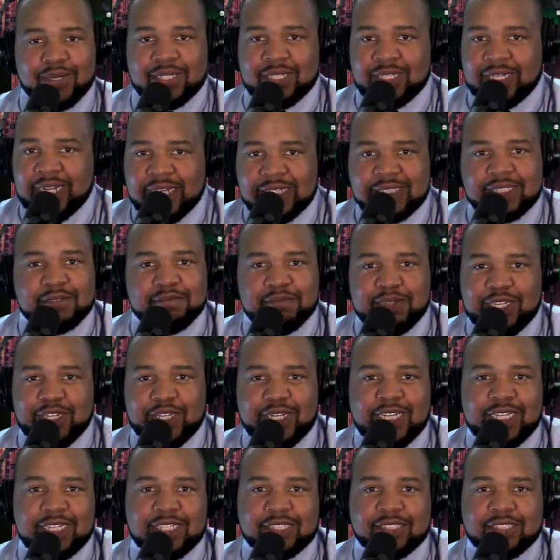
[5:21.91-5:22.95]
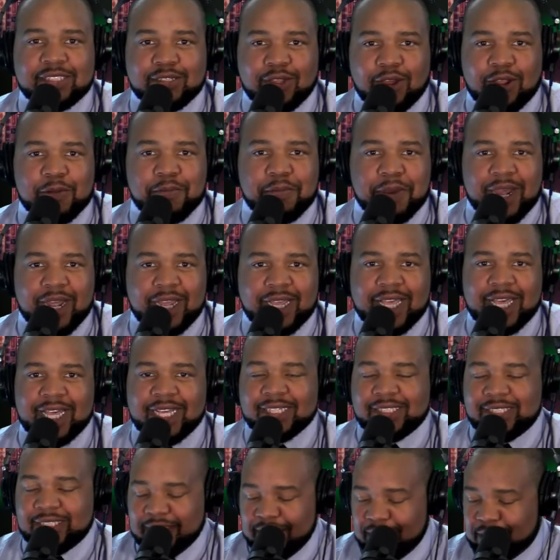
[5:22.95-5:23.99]
doesn't mean you need to start a podcast.
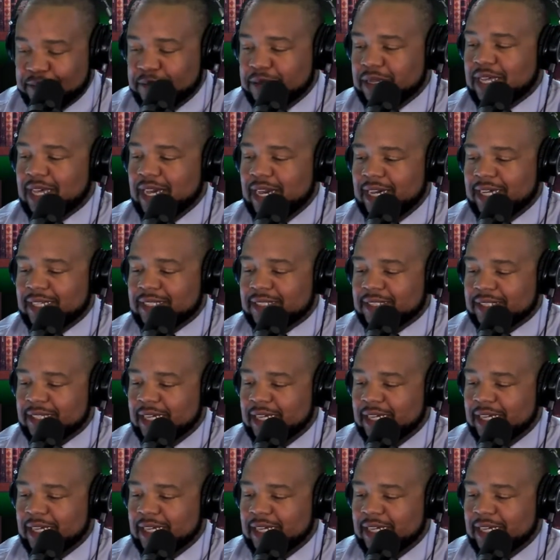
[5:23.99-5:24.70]
Just because